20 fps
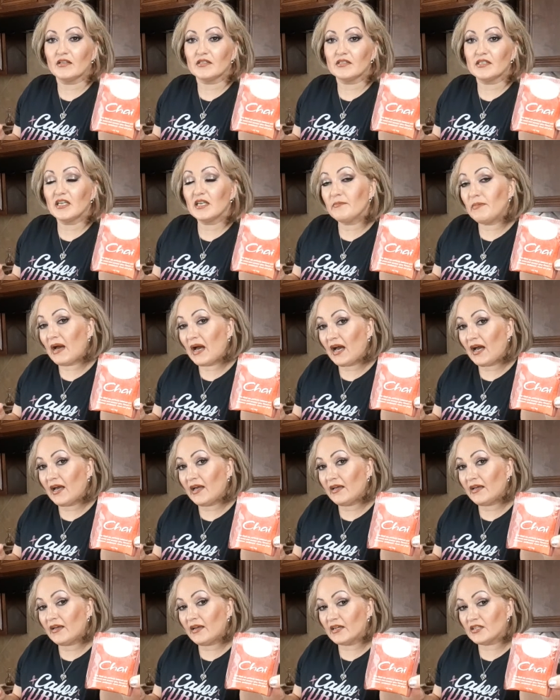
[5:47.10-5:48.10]
tea
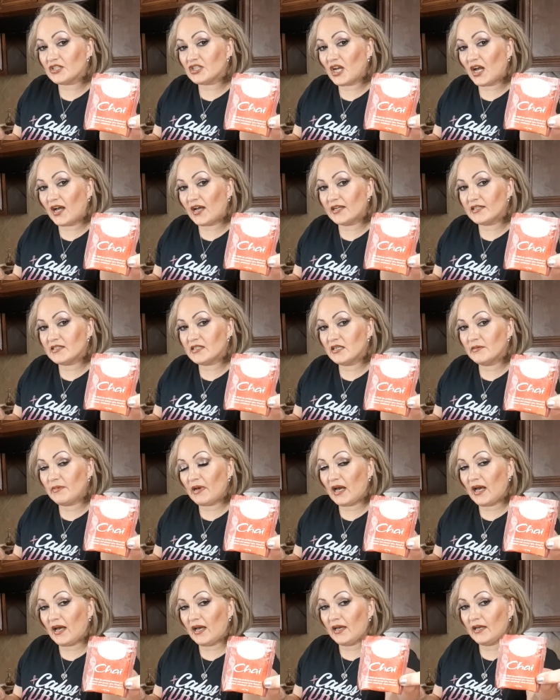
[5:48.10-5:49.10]
bag, a chai tea
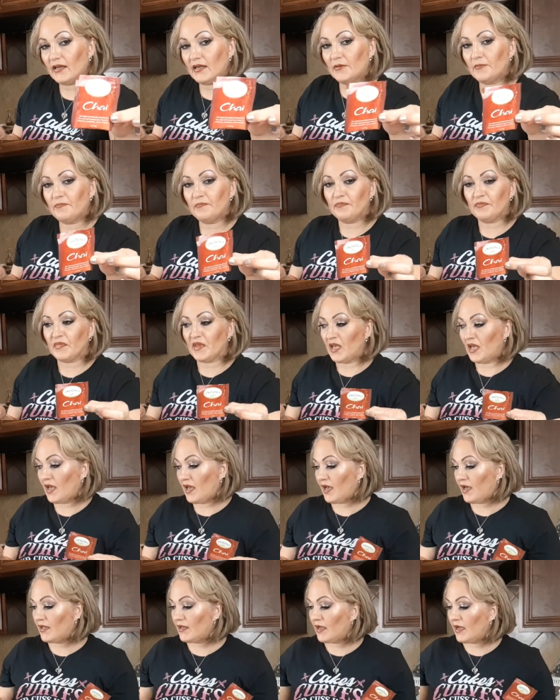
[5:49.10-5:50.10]
bag,
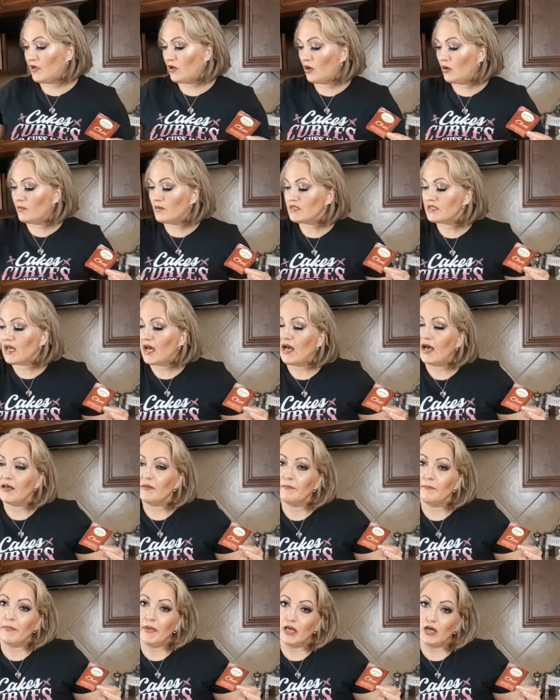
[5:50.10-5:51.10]
and I always
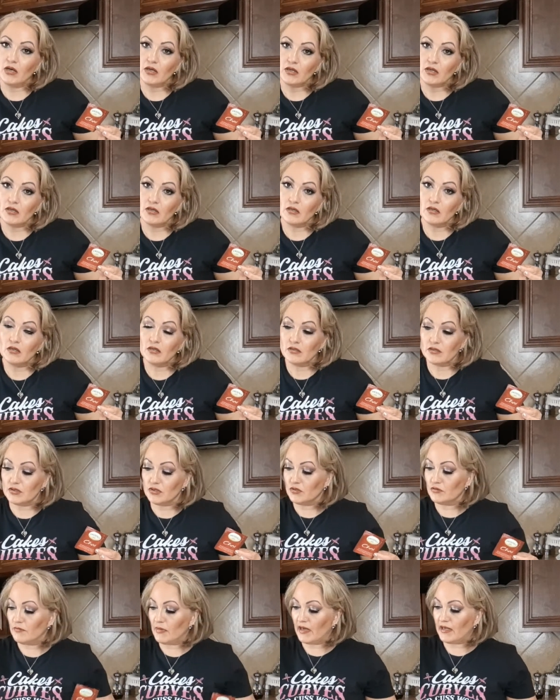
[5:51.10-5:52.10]
add milk
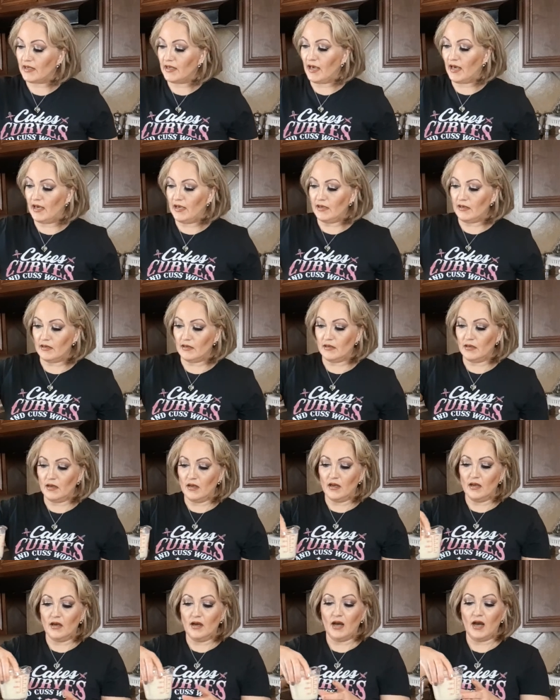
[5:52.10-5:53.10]
to my cake.
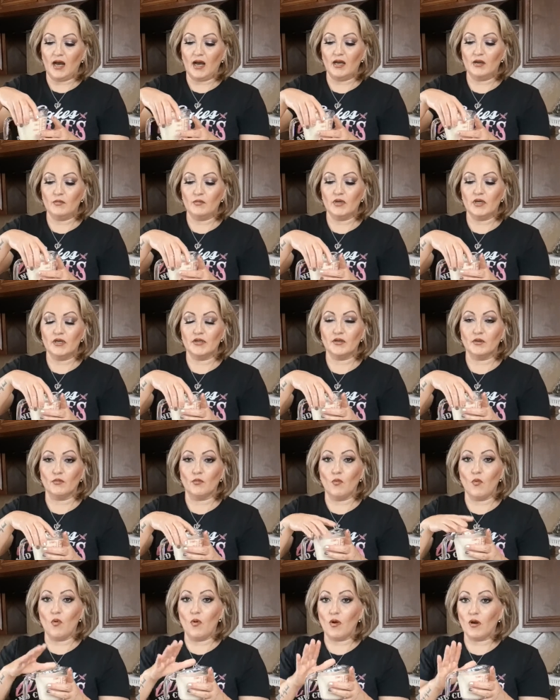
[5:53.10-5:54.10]
I would
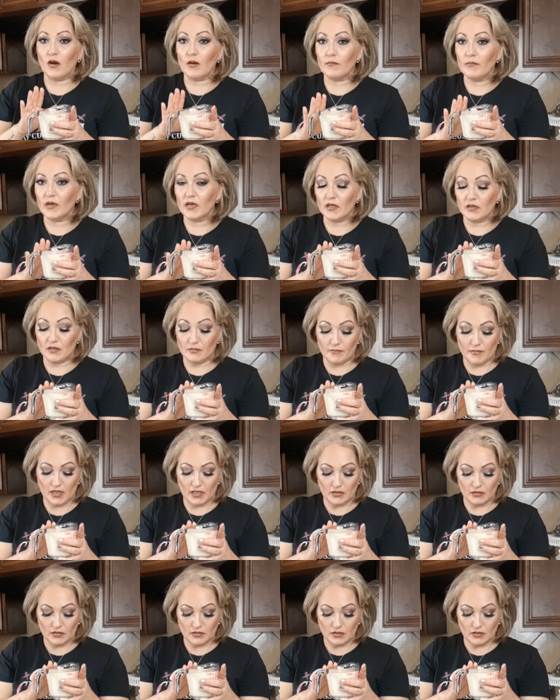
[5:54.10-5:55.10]
warm the
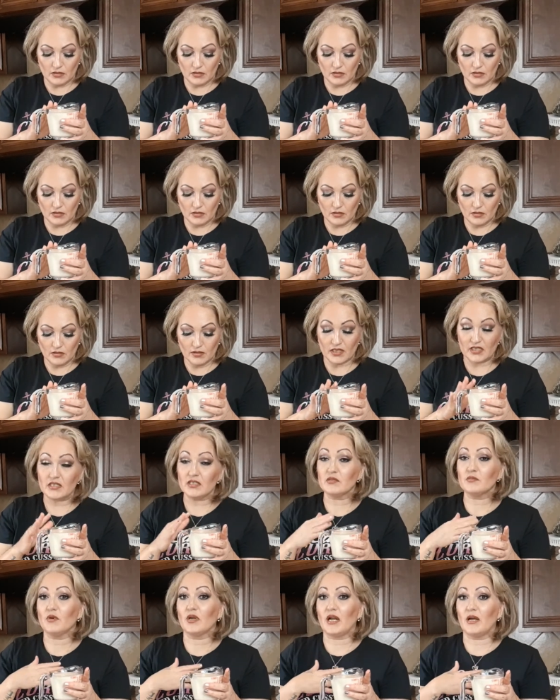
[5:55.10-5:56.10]
milk. This
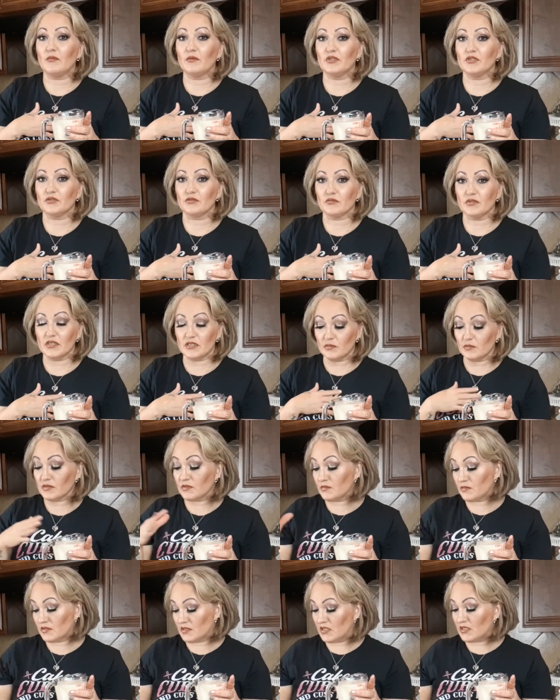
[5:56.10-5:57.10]
is what I would do. This
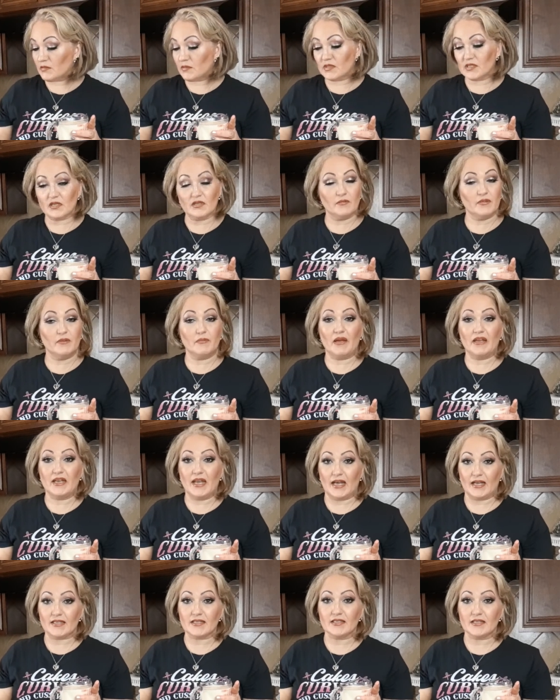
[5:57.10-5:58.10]
was going to be my
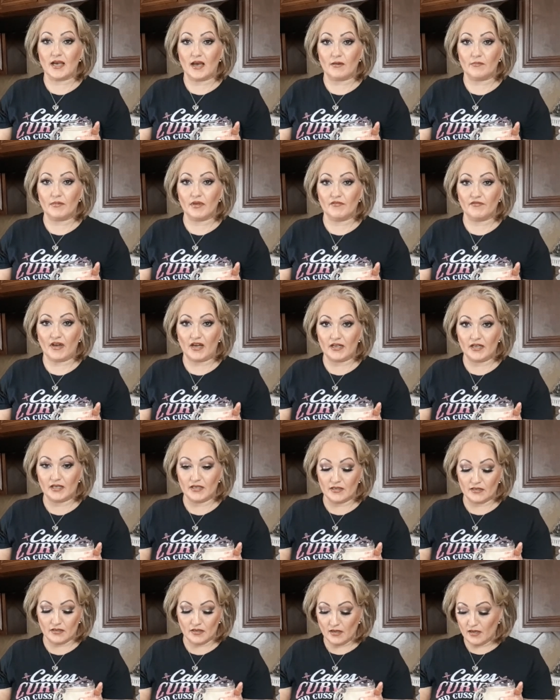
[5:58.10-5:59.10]
next step if I
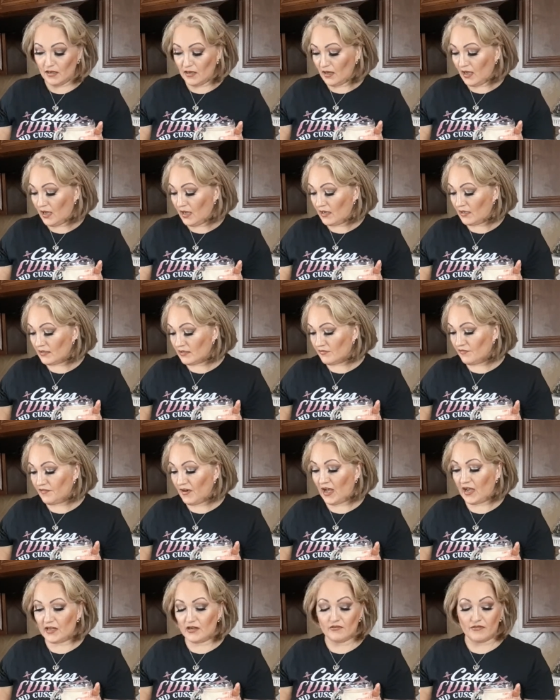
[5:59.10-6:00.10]
didn't
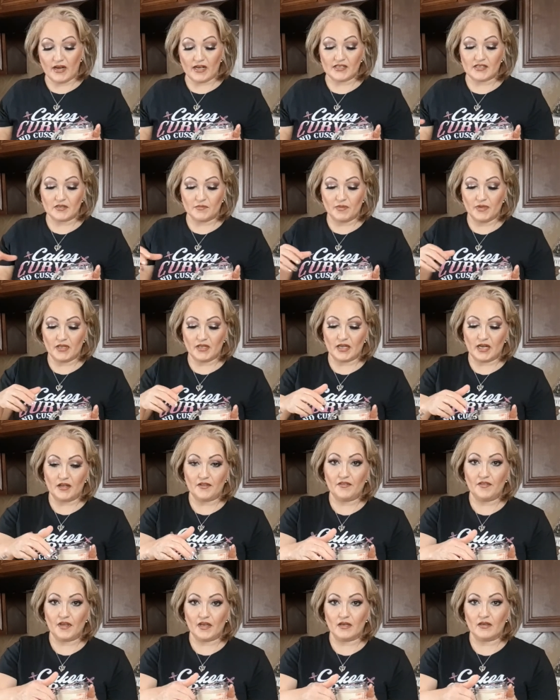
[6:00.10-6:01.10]
find a recipe that I
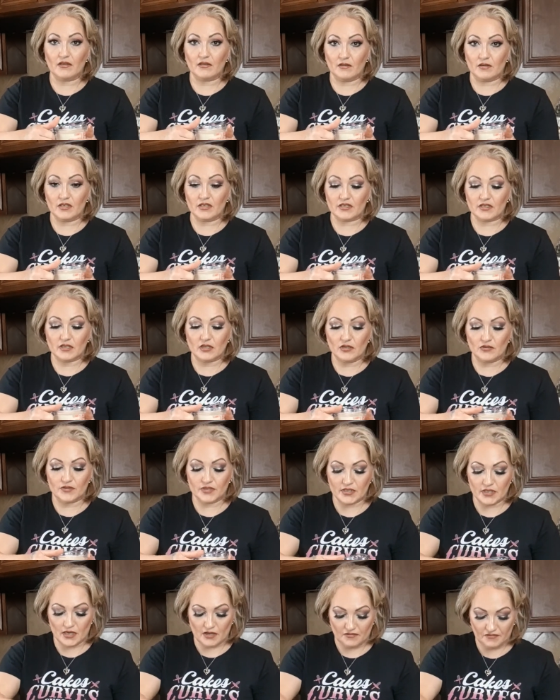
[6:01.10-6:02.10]
think is close
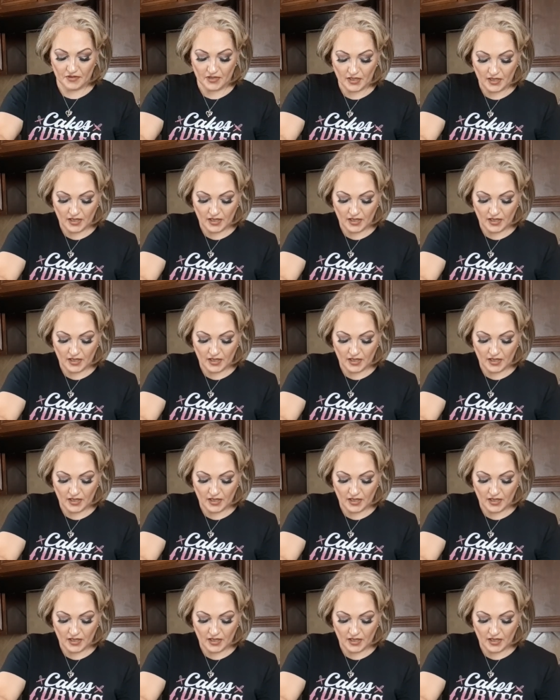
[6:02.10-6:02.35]
enough.